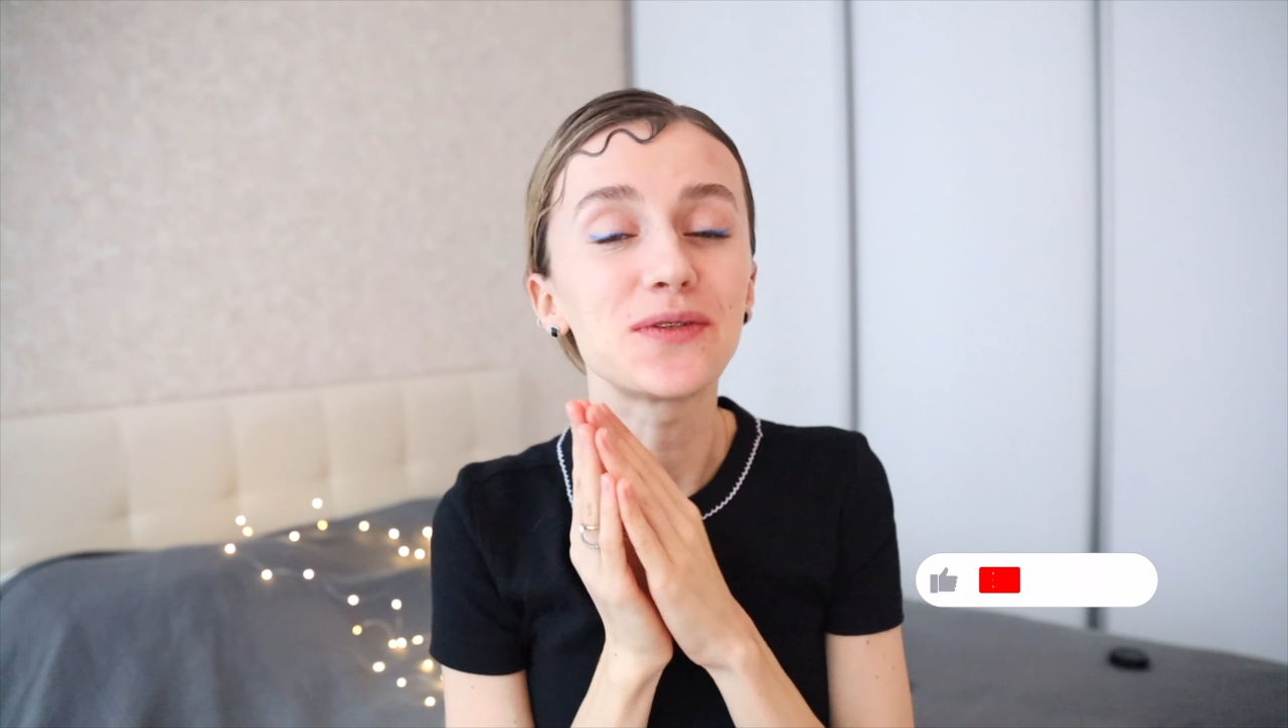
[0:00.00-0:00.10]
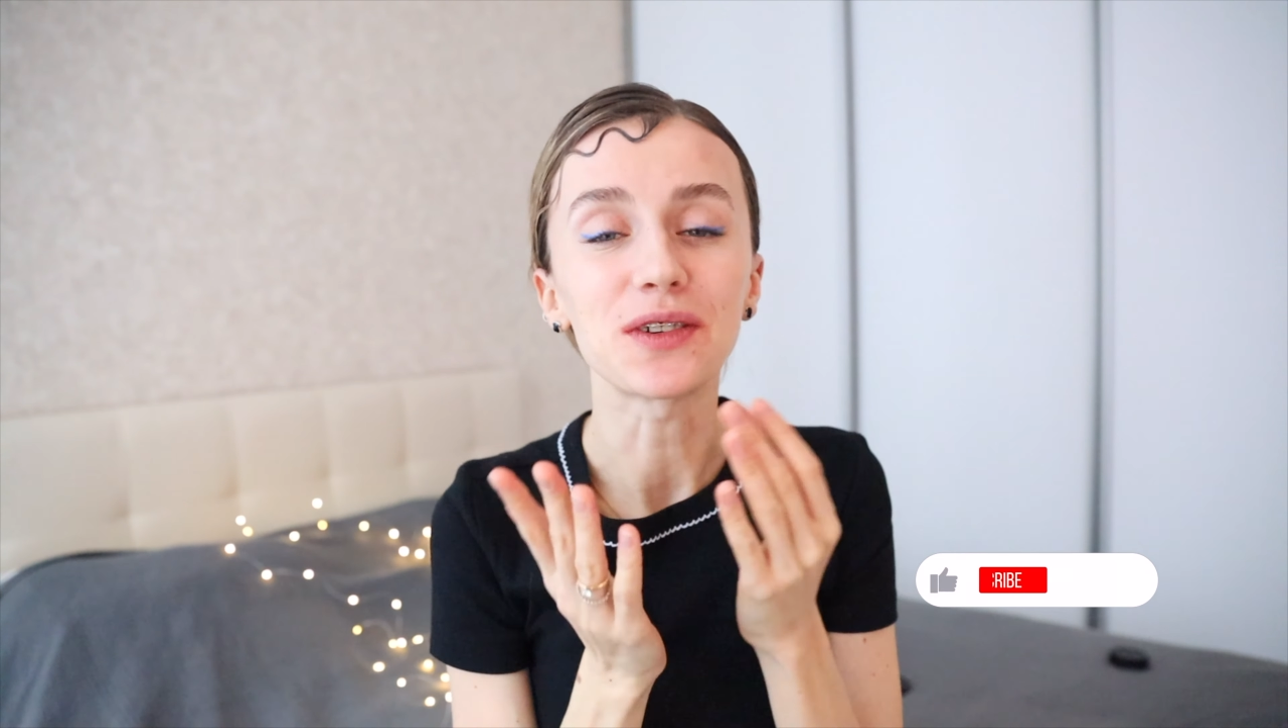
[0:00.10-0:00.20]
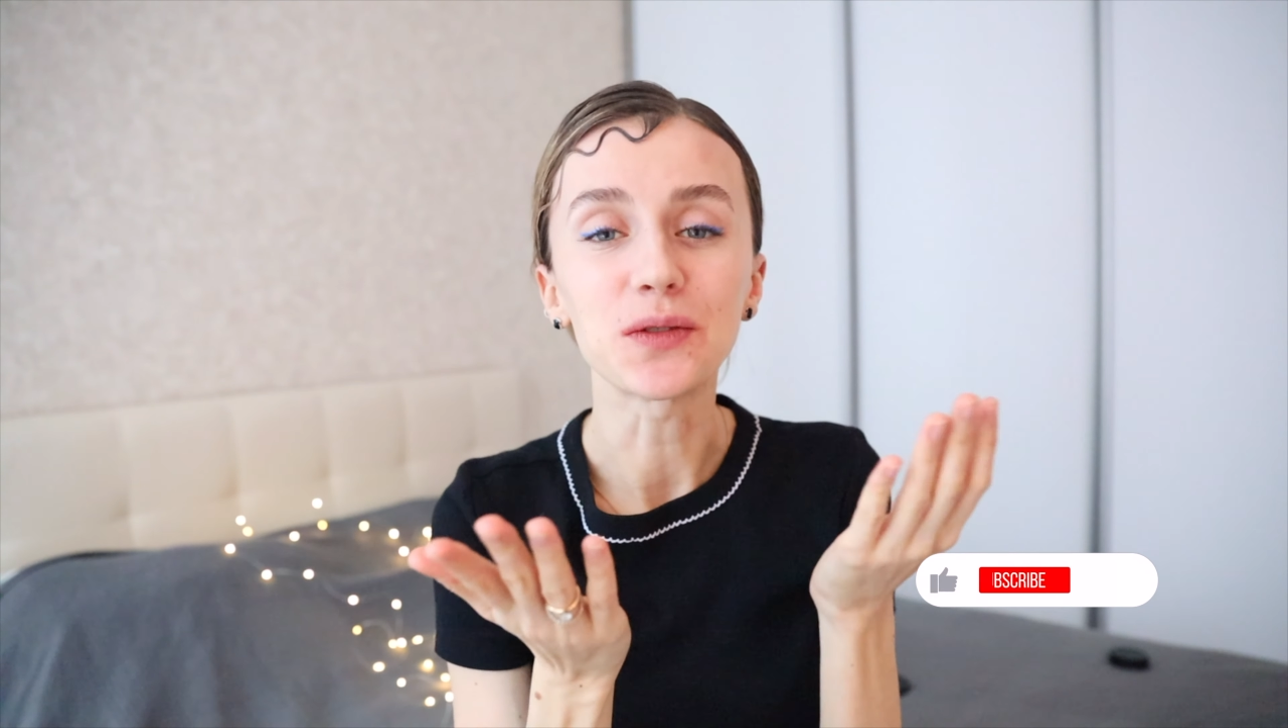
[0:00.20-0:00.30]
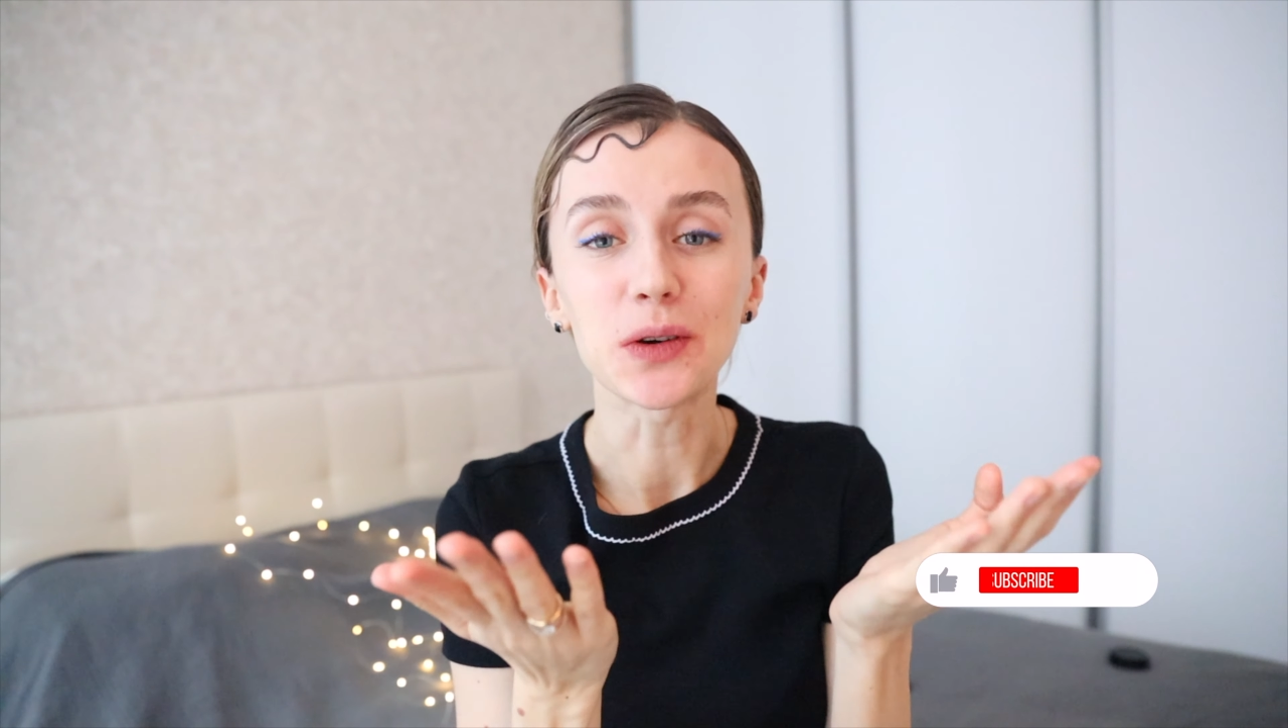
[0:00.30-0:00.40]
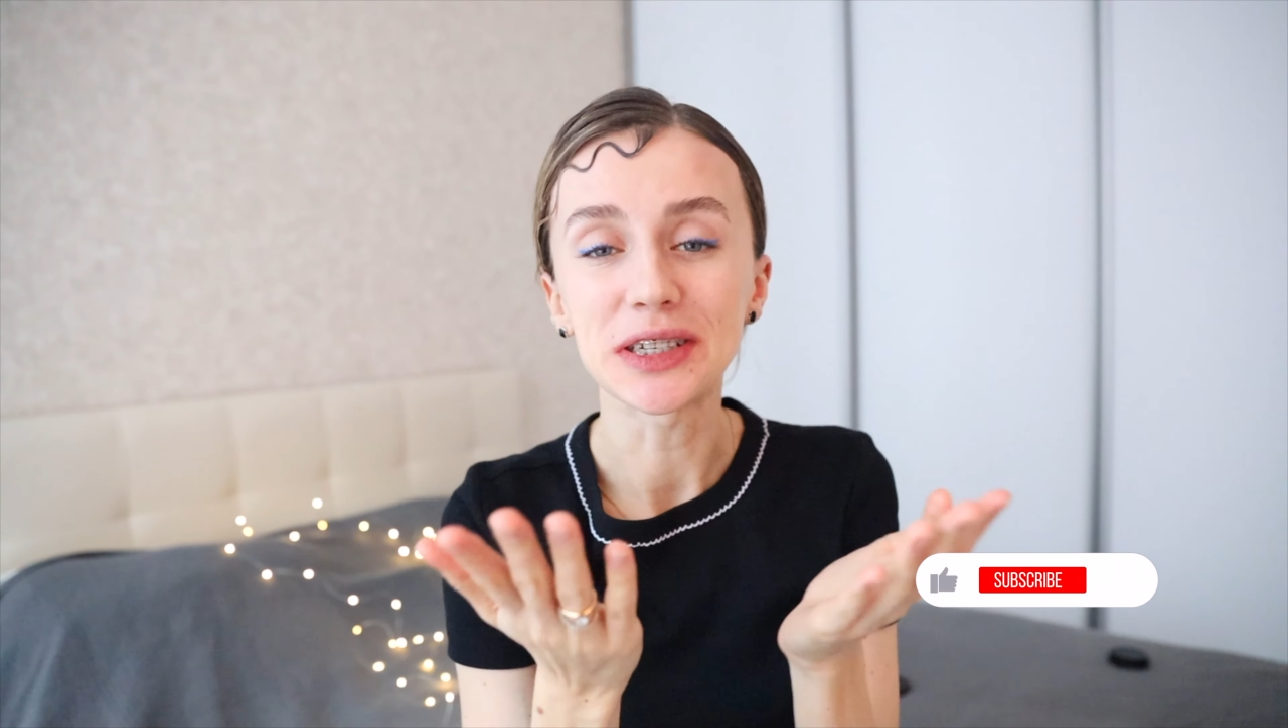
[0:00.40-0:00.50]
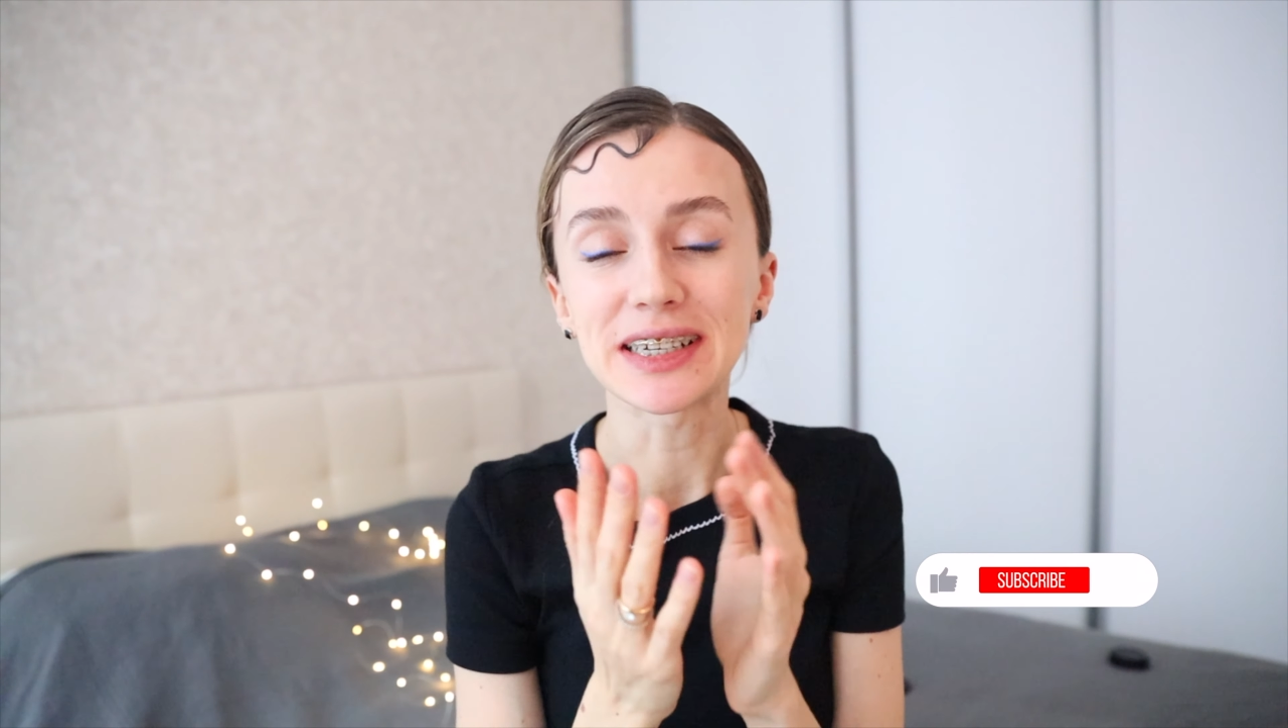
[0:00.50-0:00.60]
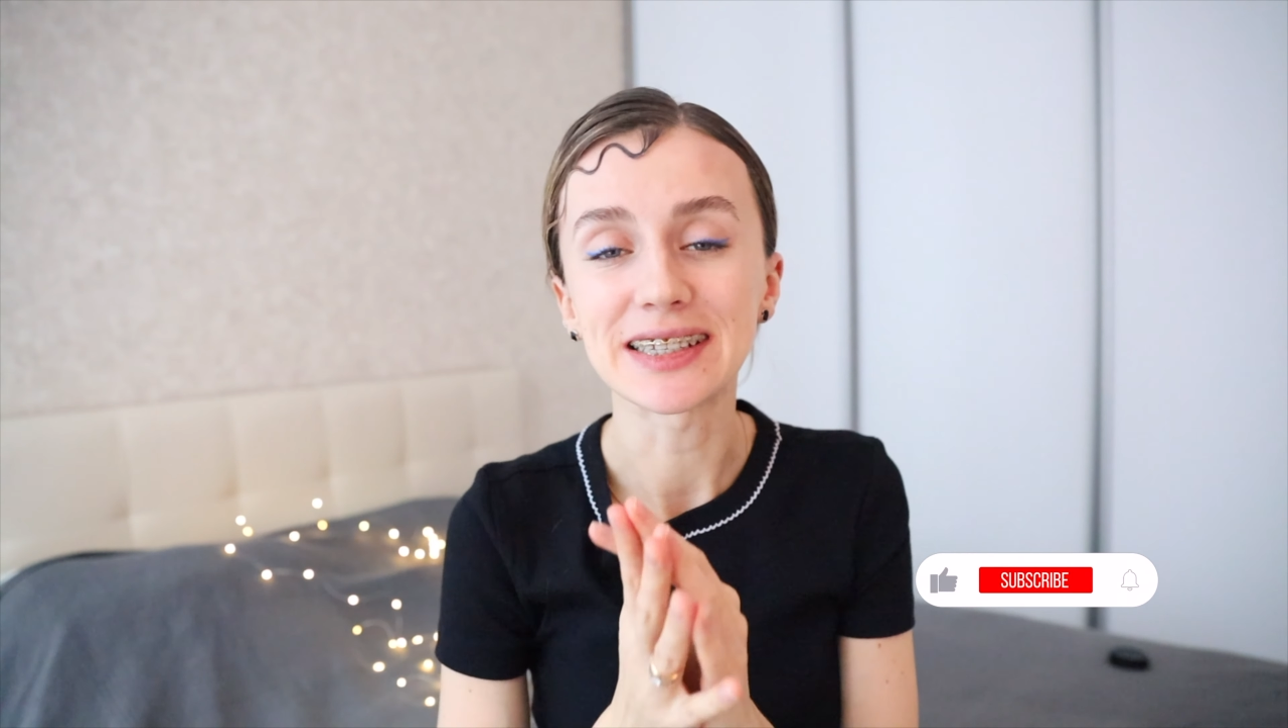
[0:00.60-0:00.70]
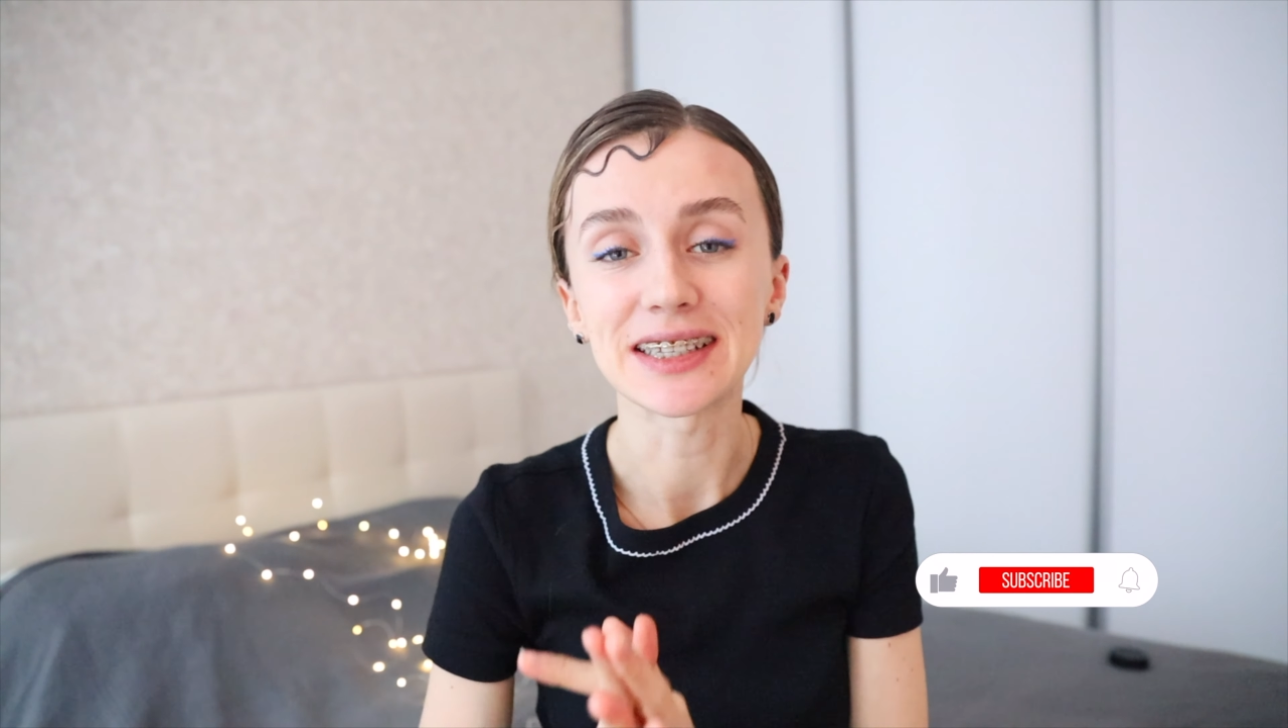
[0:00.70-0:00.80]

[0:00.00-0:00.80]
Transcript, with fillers: for watching